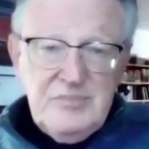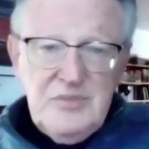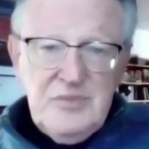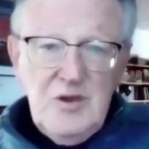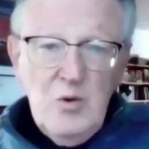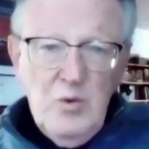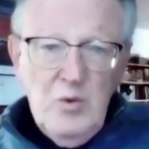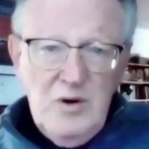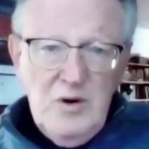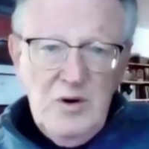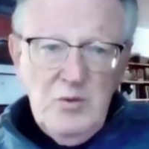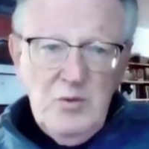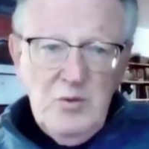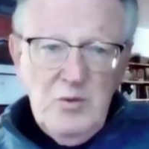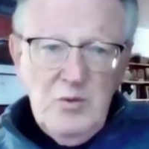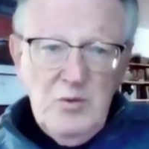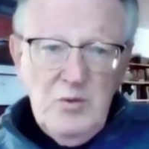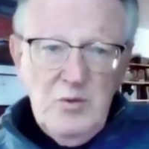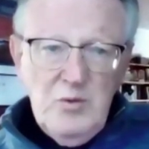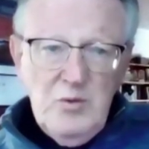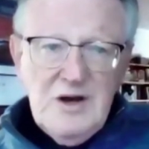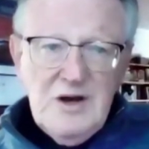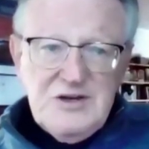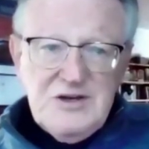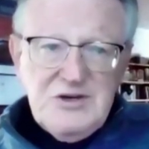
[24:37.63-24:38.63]
What
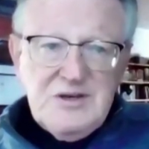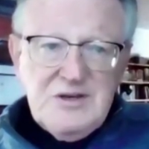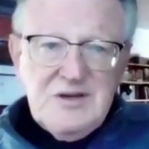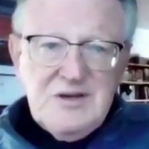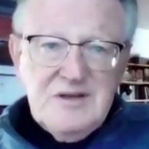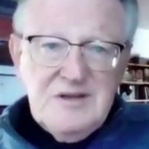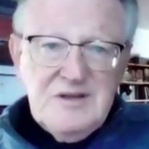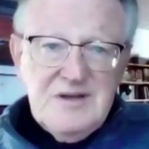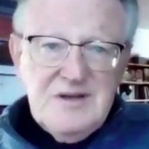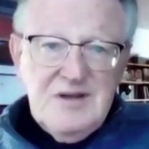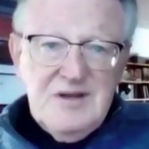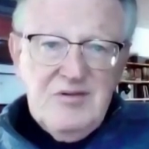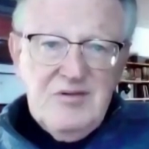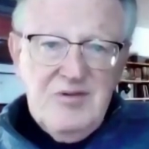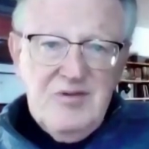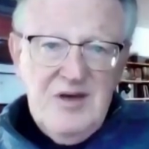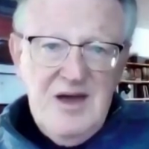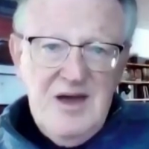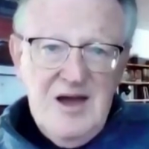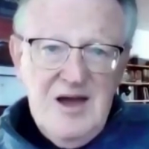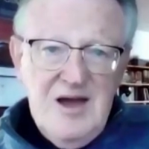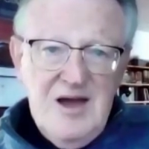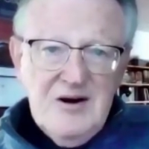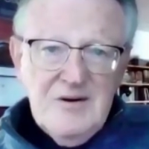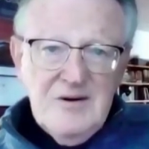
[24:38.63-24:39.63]
Washington did
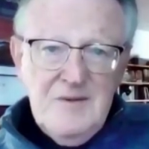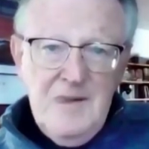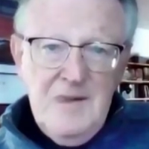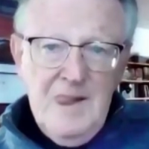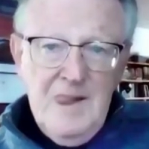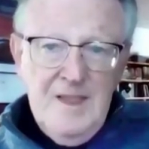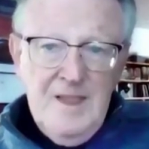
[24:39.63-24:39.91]
there,